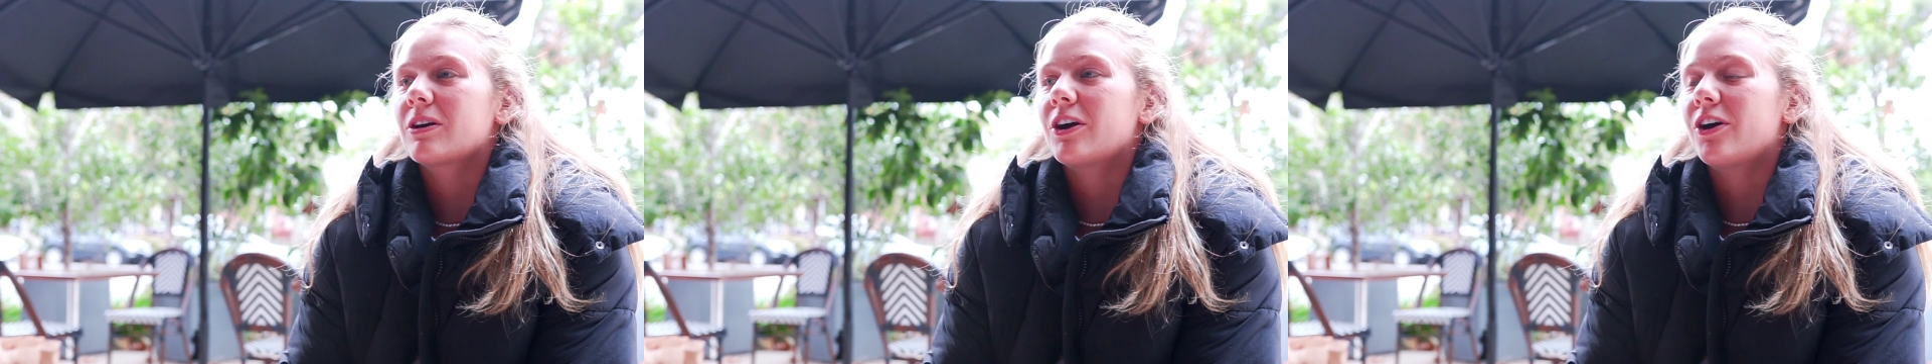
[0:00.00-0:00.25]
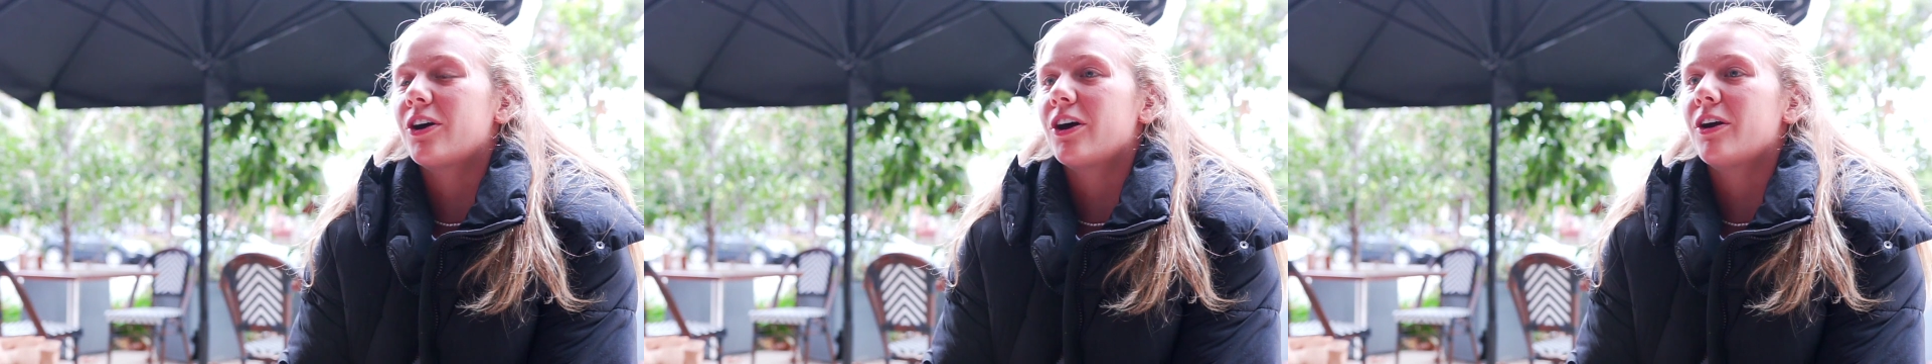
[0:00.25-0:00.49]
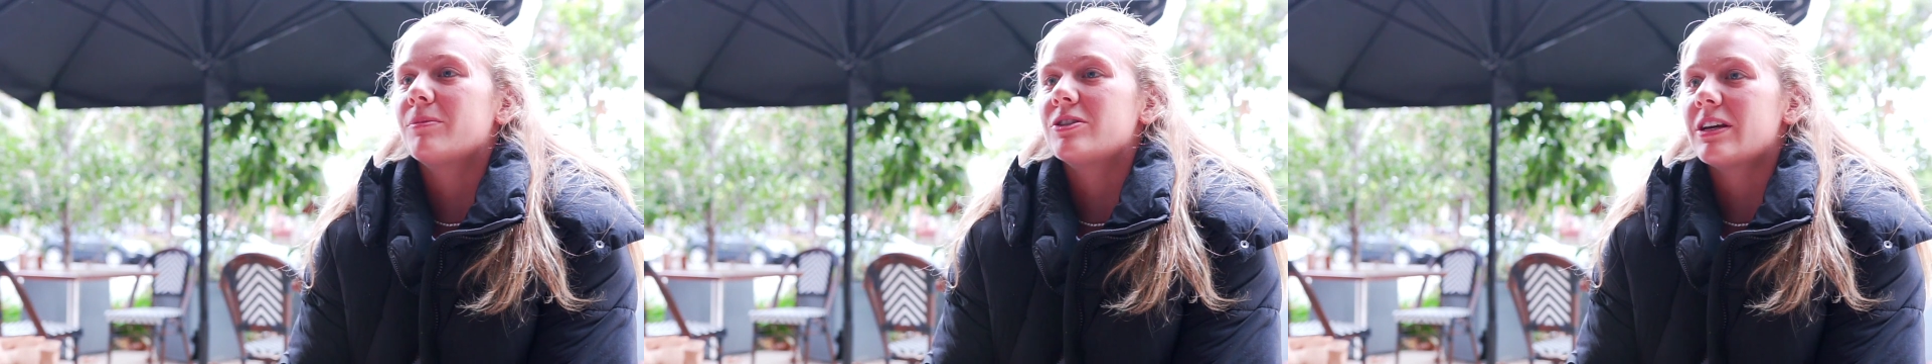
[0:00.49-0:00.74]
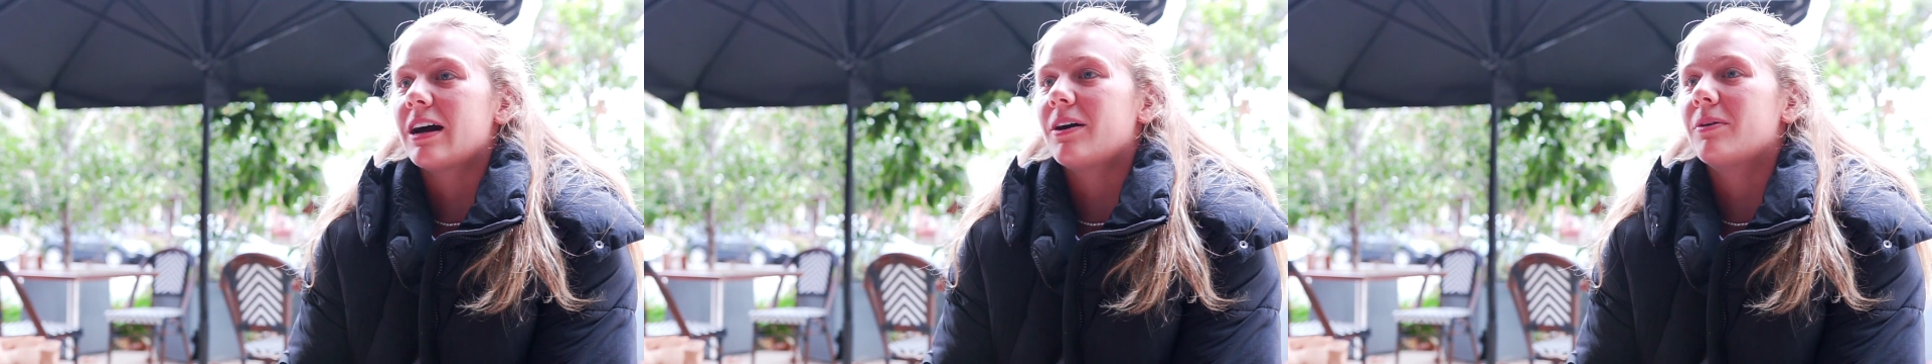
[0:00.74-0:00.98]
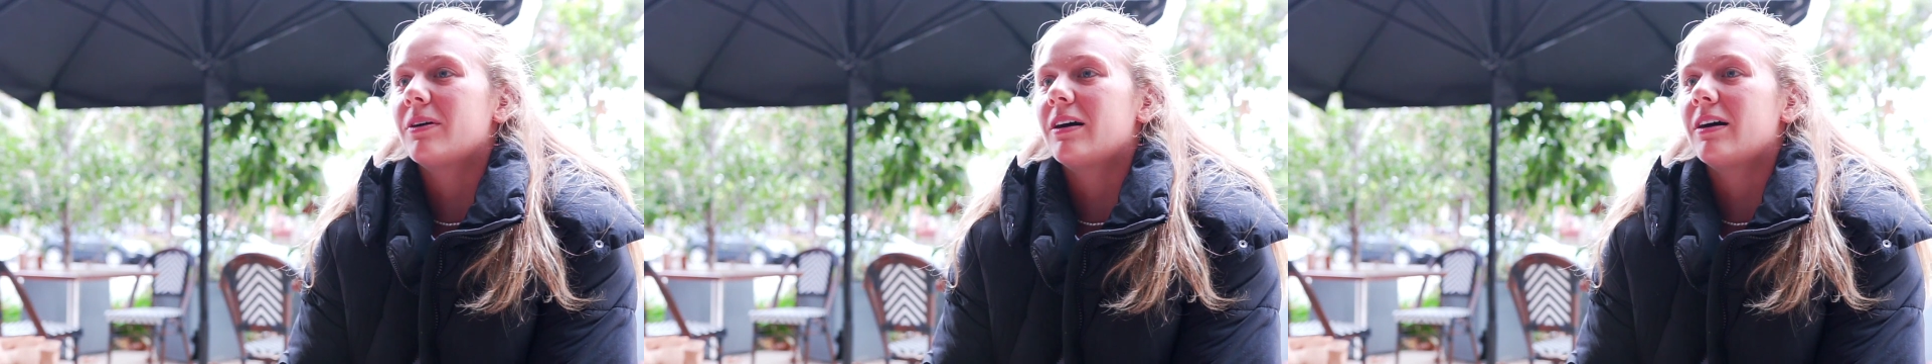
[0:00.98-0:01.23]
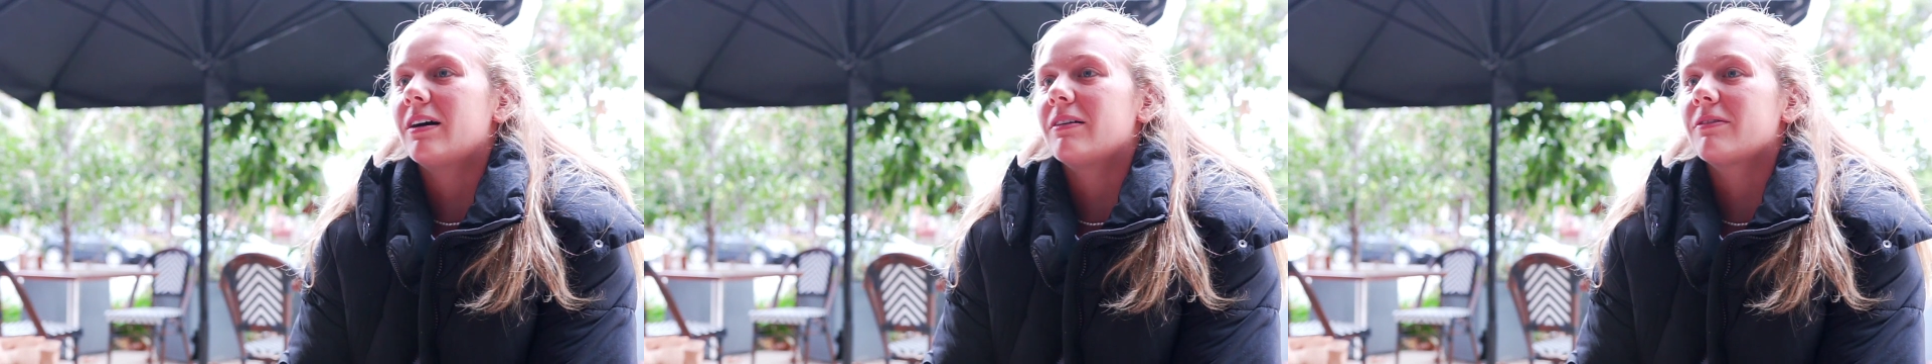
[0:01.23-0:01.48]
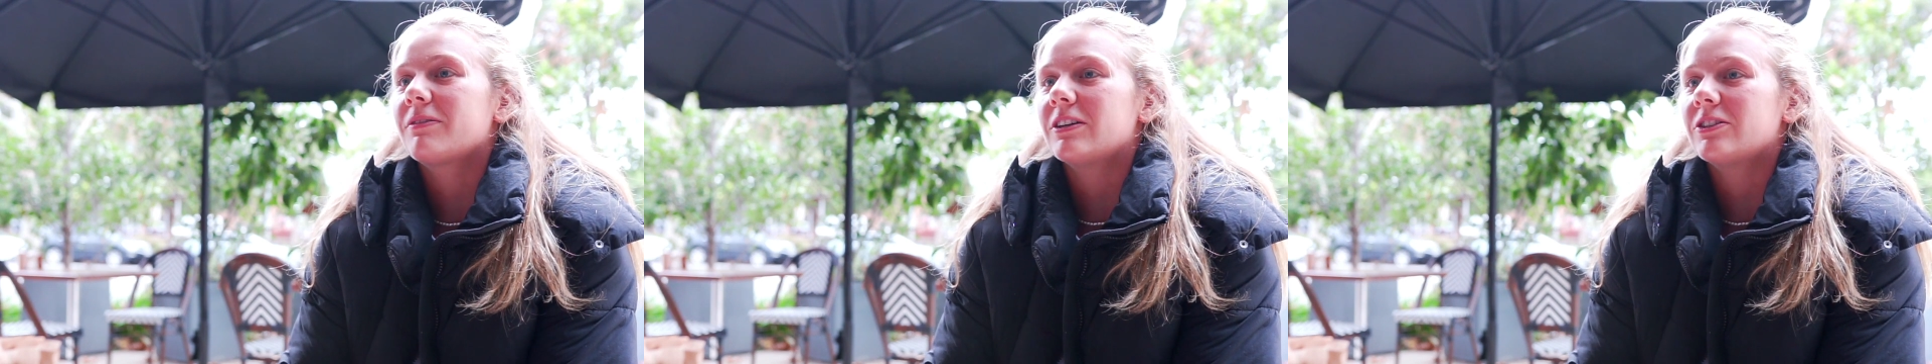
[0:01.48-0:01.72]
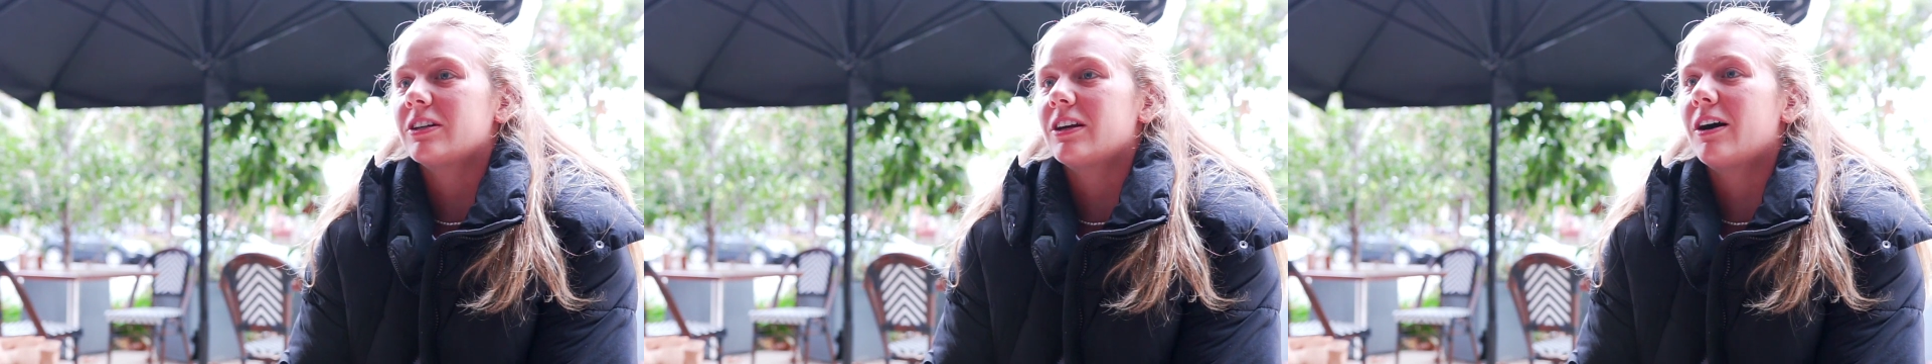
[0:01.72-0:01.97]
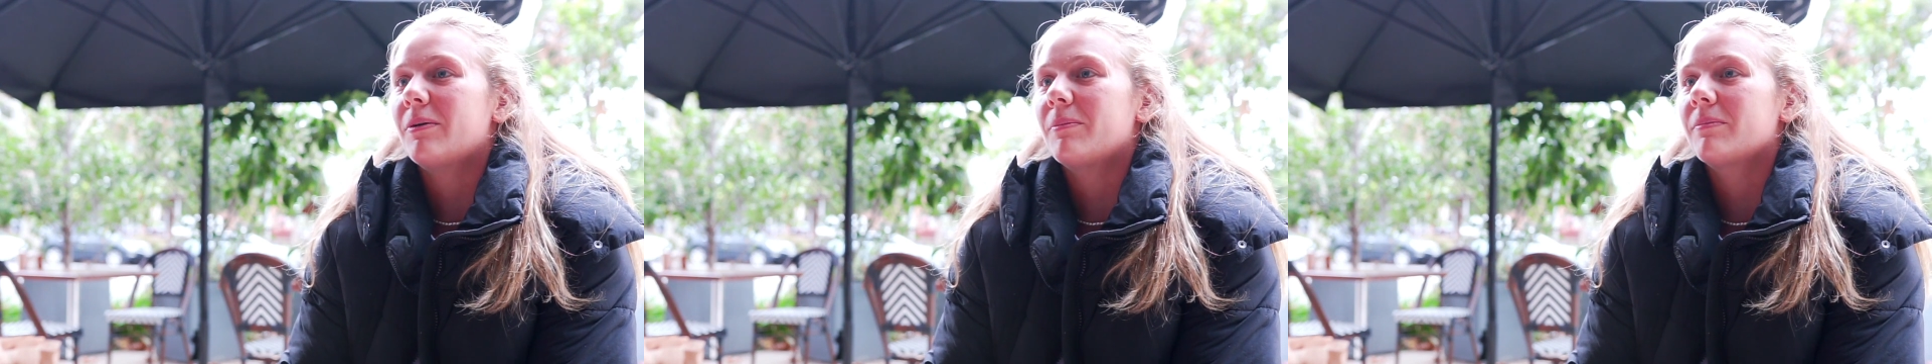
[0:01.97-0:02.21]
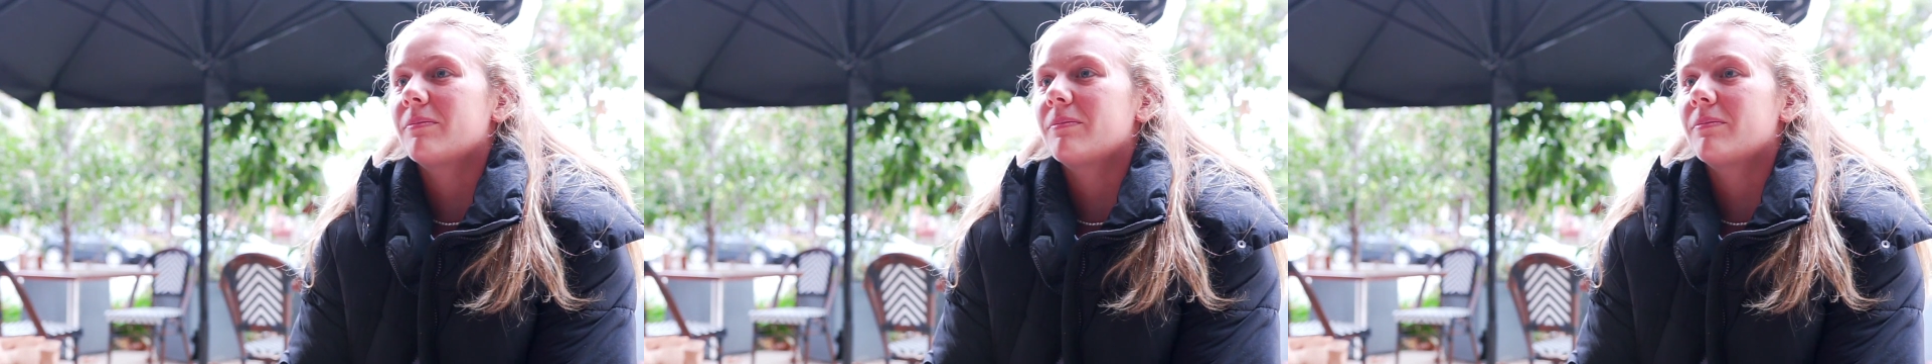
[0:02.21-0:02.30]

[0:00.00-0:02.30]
go home, shower, freshen up,